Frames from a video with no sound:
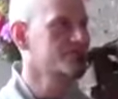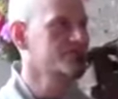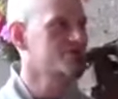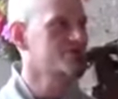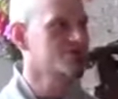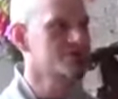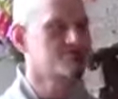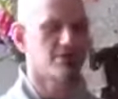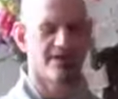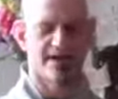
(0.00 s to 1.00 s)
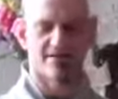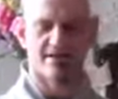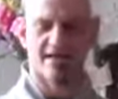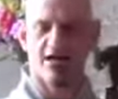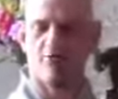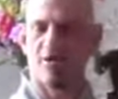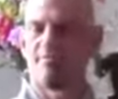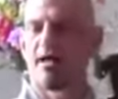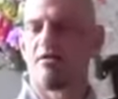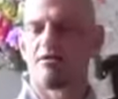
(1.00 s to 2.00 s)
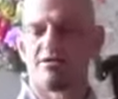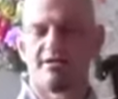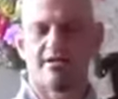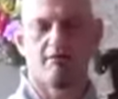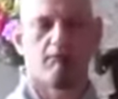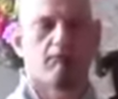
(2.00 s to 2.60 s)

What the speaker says: But could you explain, like, how am I balancing?